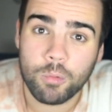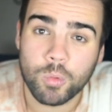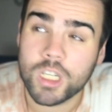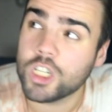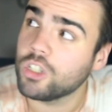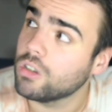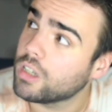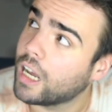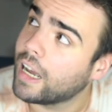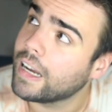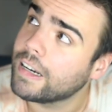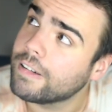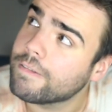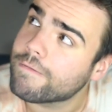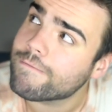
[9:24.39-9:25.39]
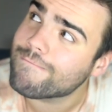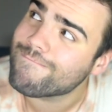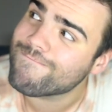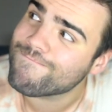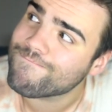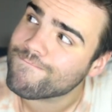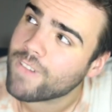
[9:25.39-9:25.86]
We should have...
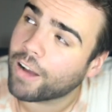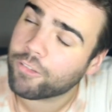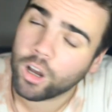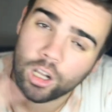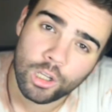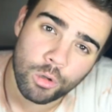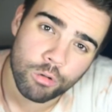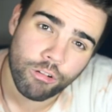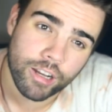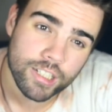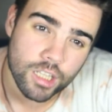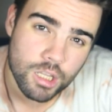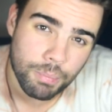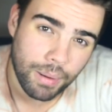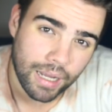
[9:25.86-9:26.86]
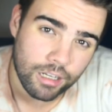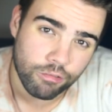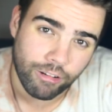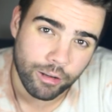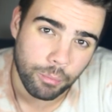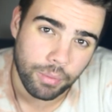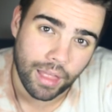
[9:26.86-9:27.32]
I've got a loot crate and a Japan
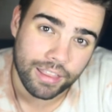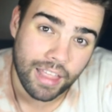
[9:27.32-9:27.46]
crate up there.